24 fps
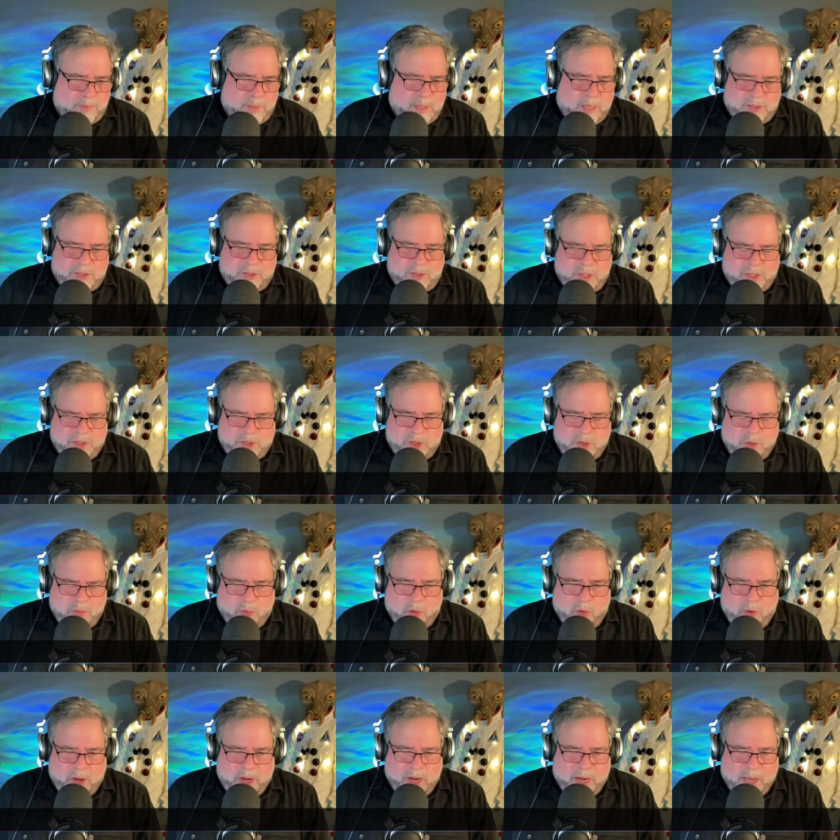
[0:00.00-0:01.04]
as you
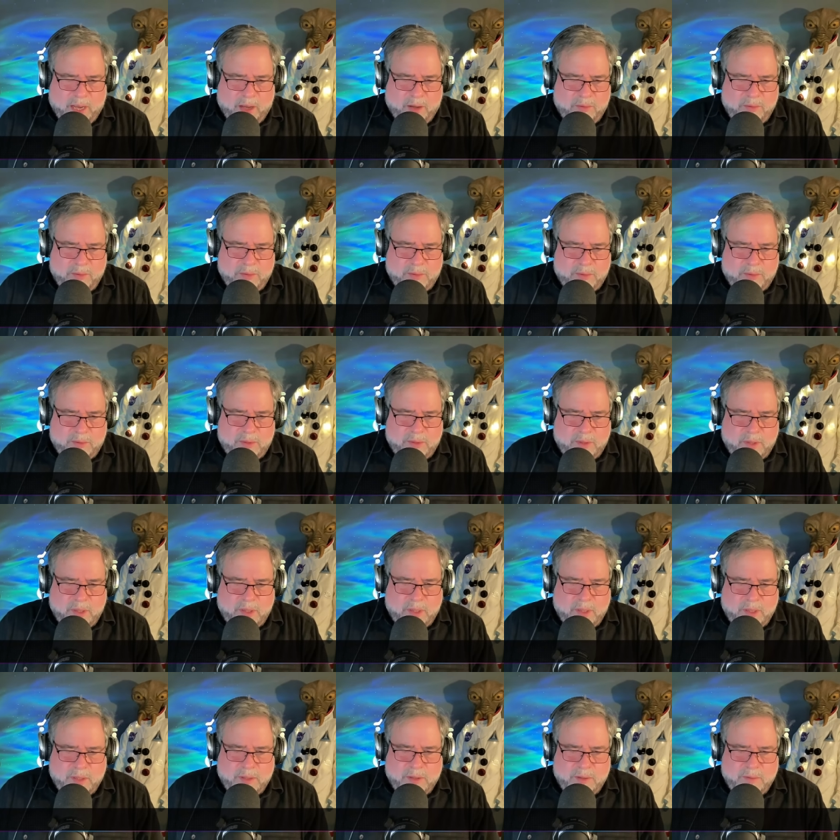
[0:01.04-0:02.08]
pointed out
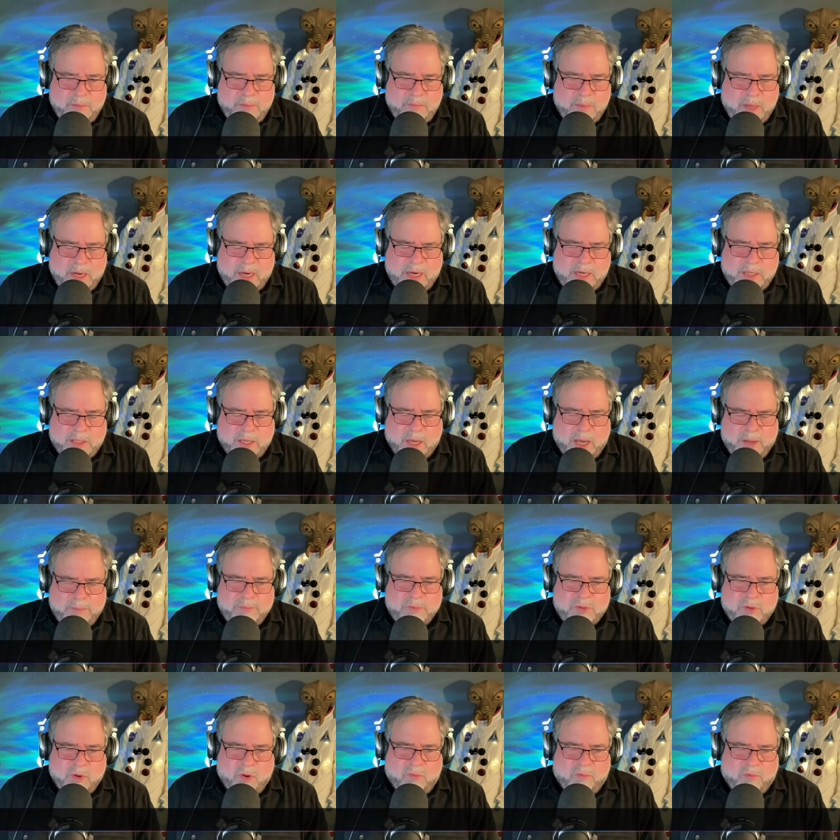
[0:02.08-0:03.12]
many
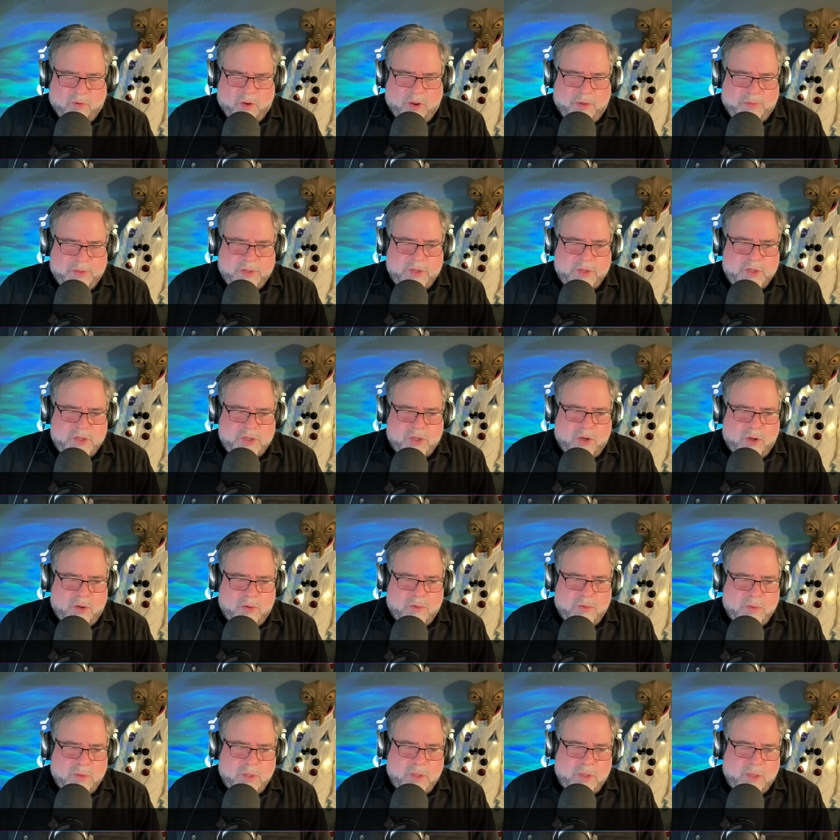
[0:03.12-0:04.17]
times over on this
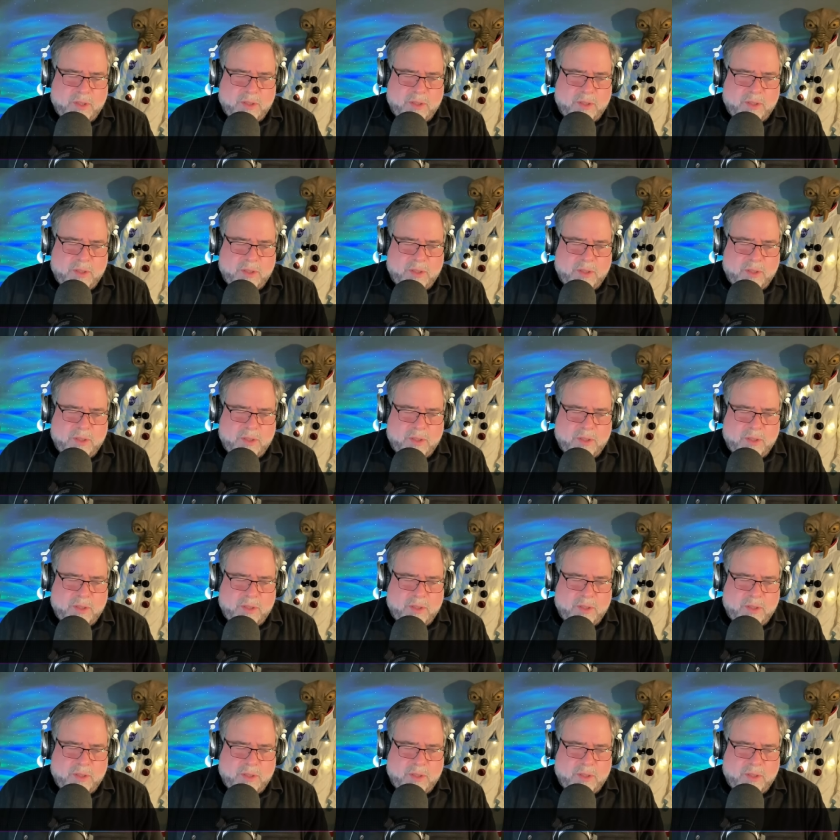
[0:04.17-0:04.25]
show,